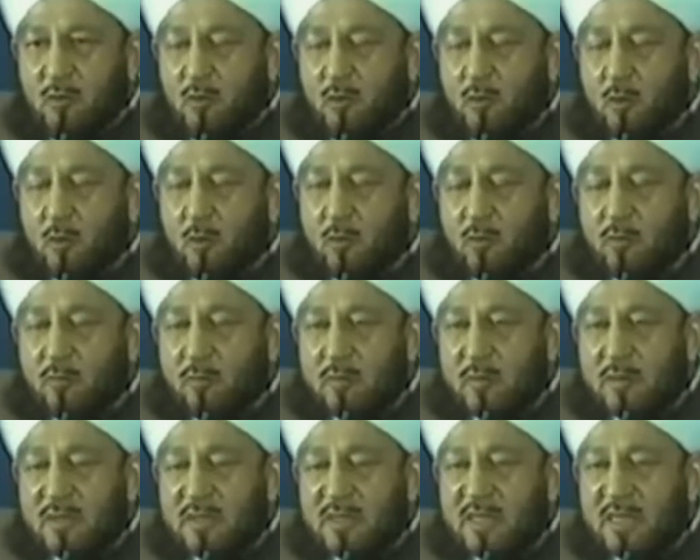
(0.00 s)
So
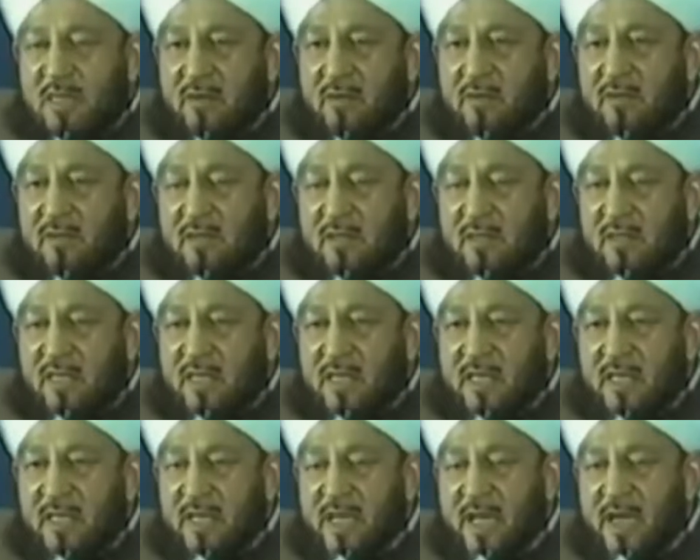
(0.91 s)

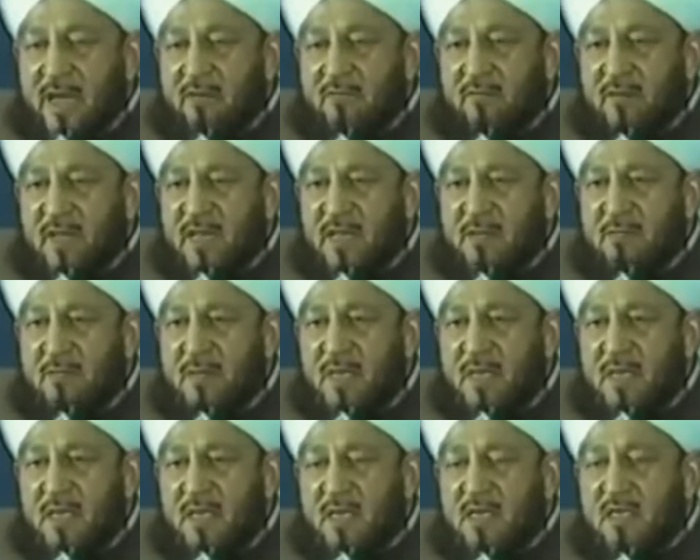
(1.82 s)
they had very
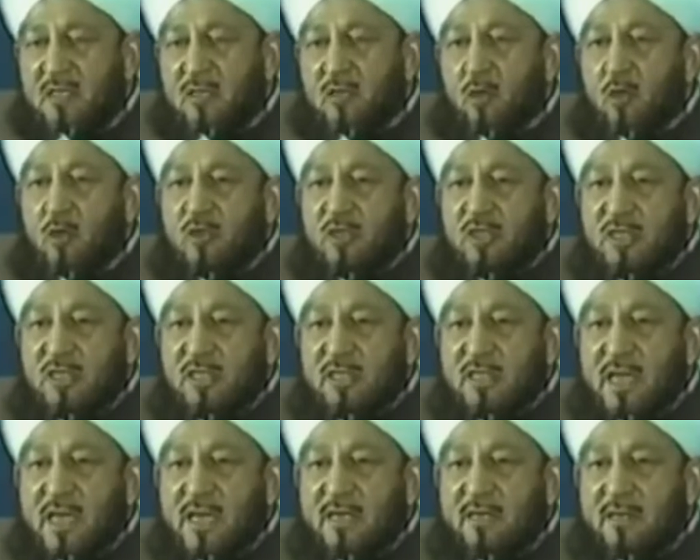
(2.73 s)
meager
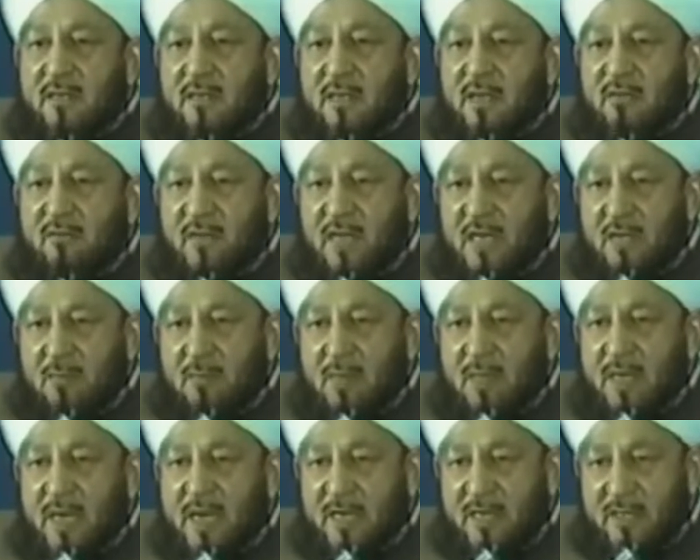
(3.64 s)
resources
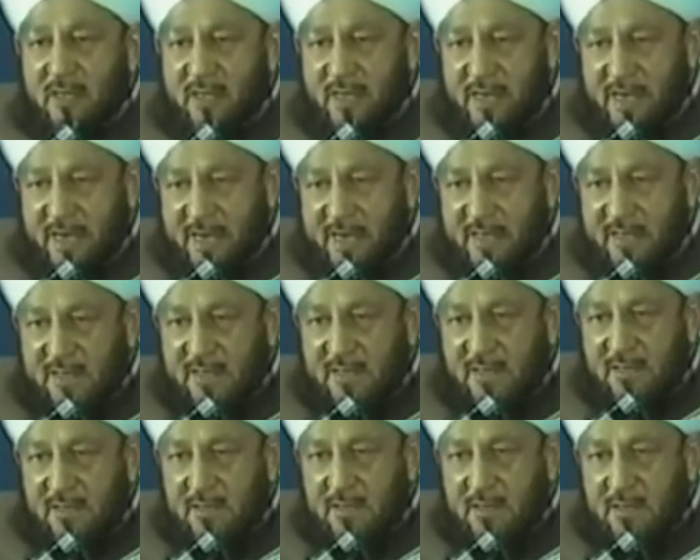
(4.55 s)
available at their hands.
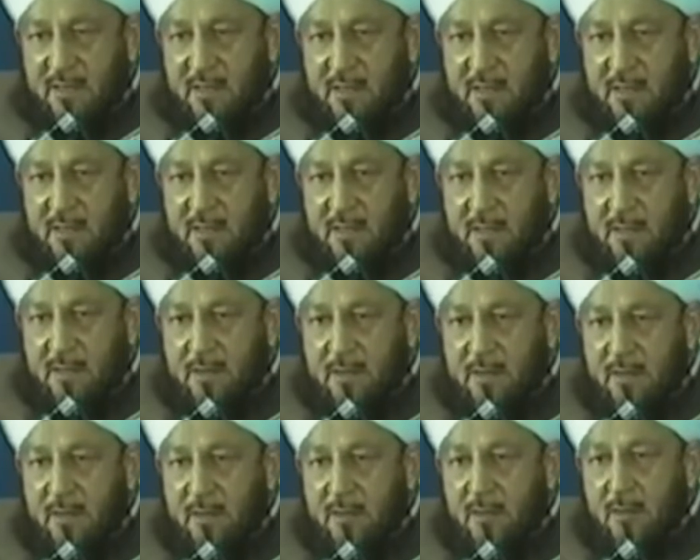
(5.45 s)

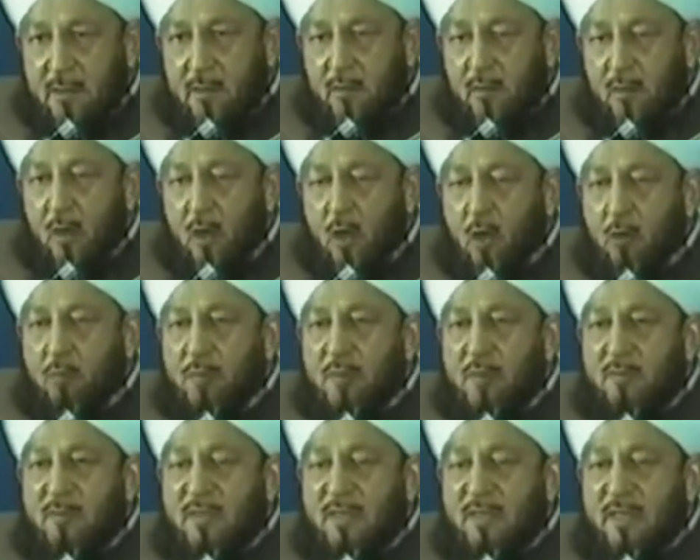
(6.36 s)
Now
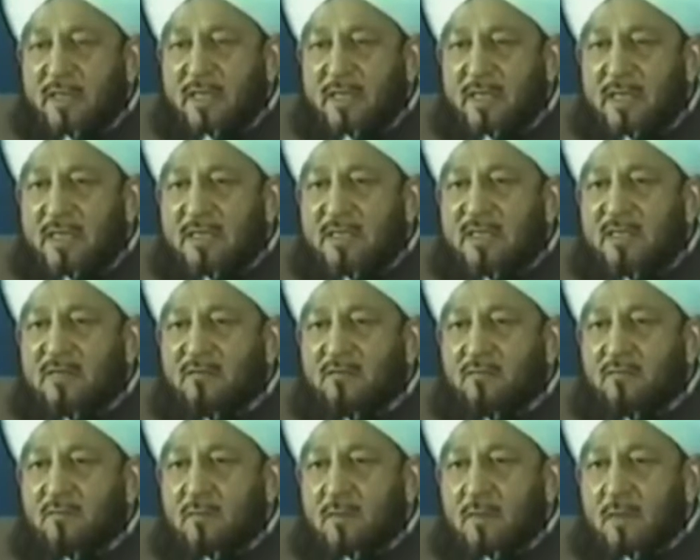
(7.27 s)
people think as if
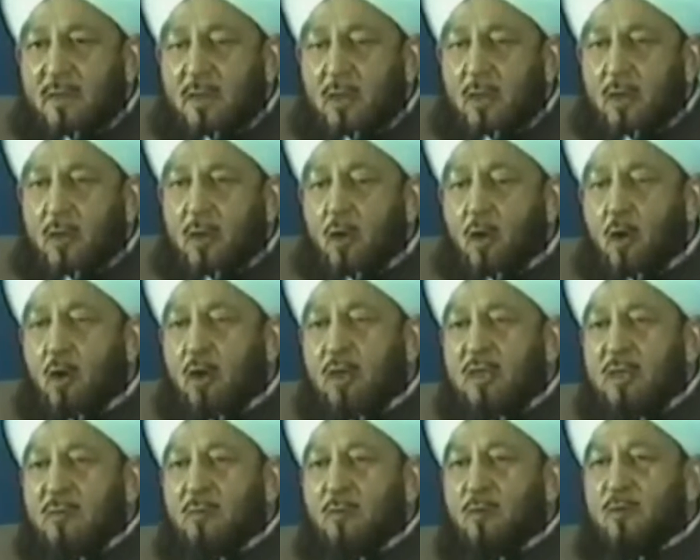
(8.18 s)

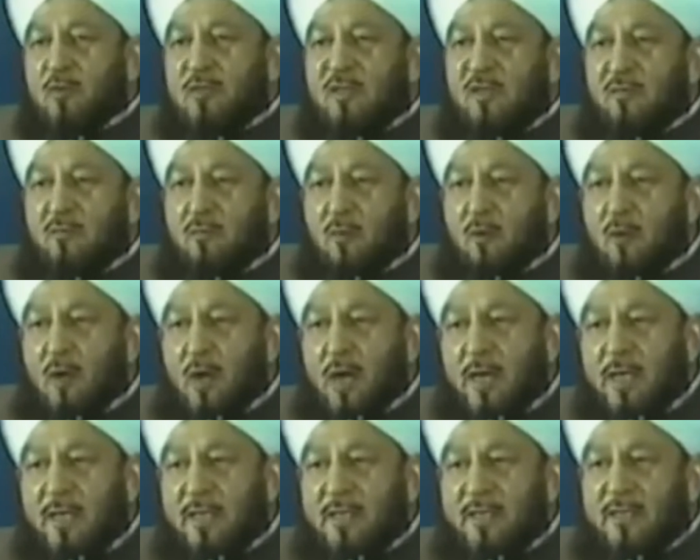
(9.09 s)
all the books of
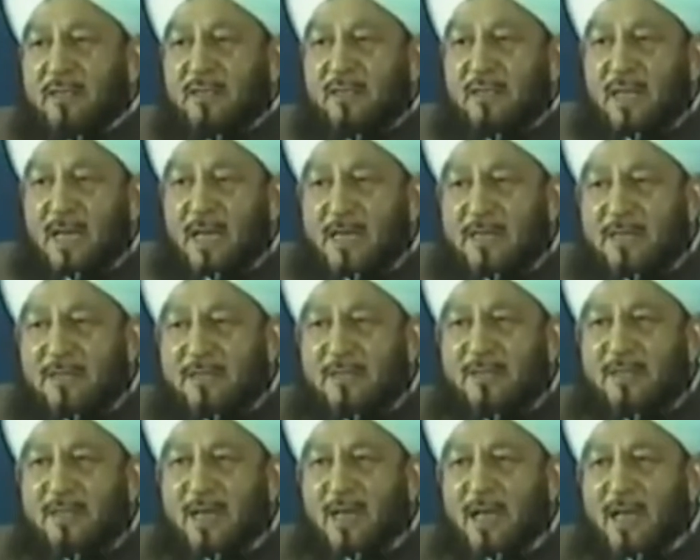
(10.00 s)
Bukhari, the Sahih
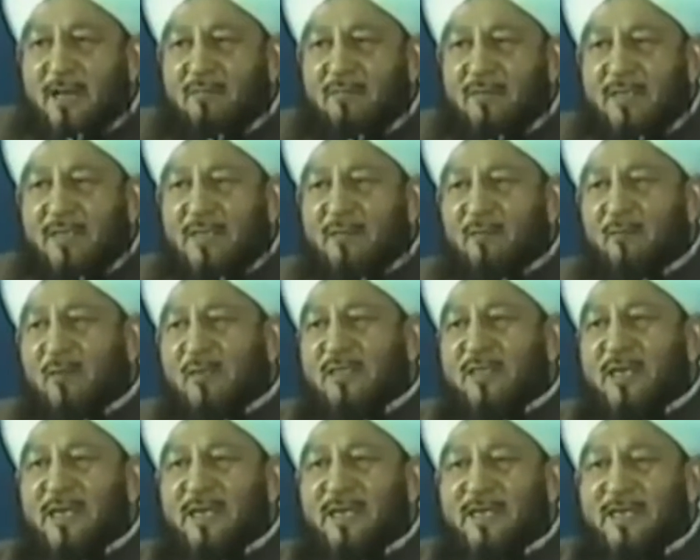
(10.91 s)
Sitta, everything
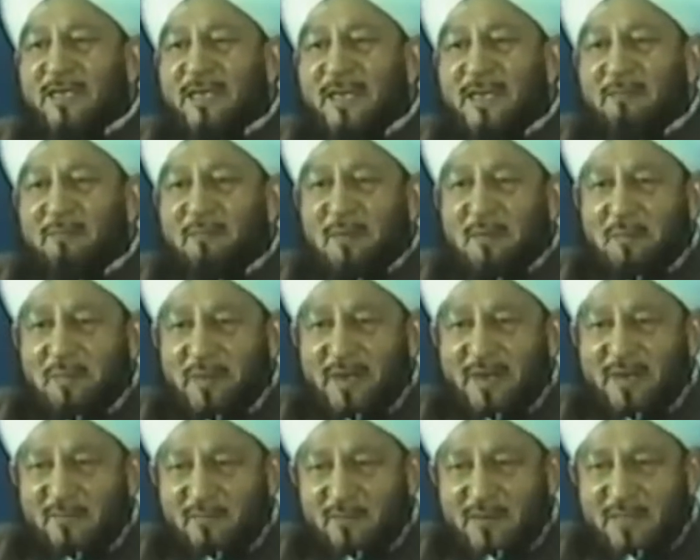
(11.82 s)
was ready and
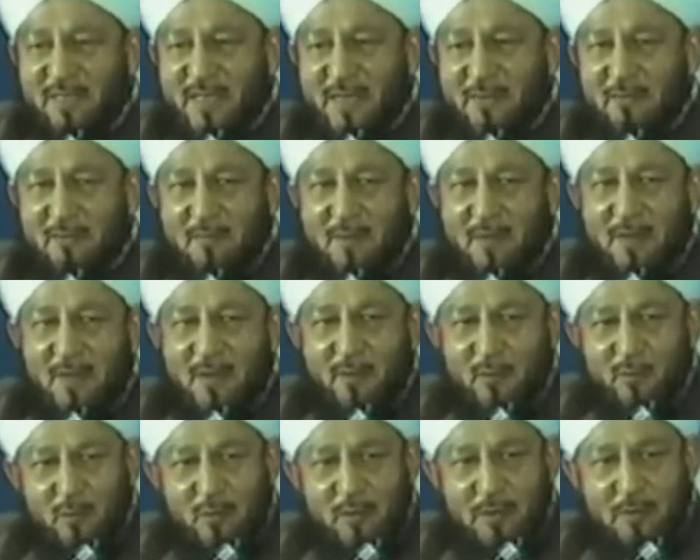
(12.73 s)
prepared for them
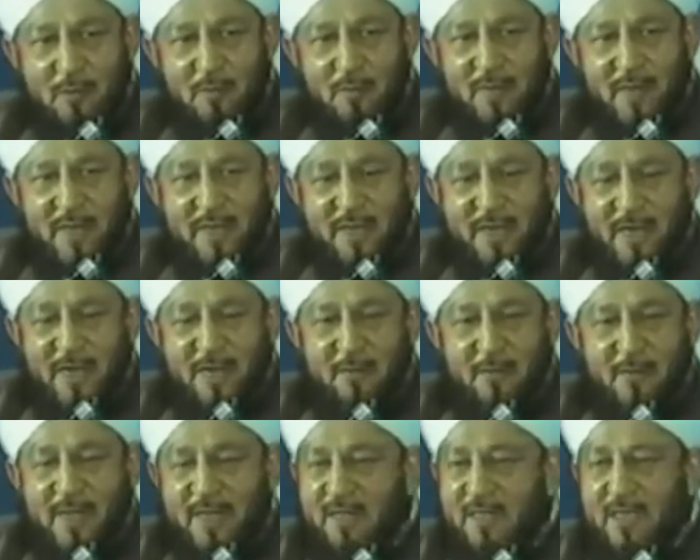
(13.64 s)
to compare
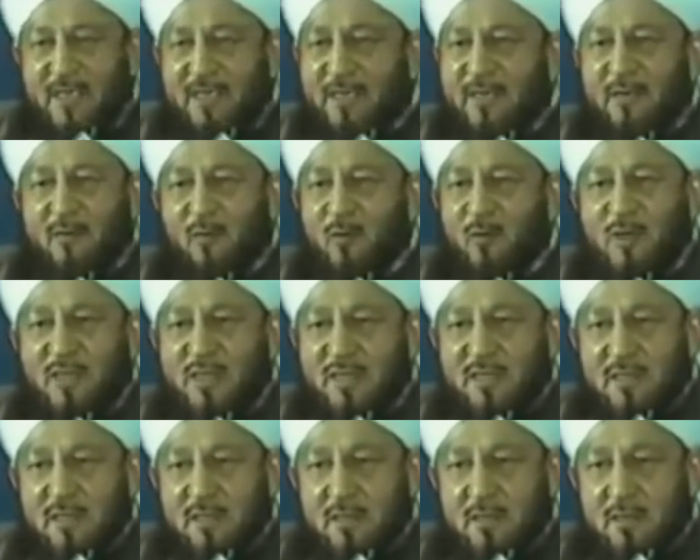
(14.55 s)
and make their
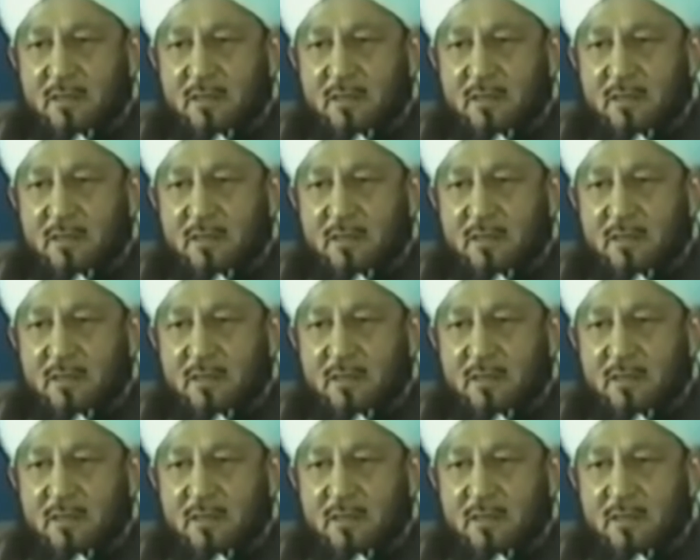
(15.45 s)
conclusions.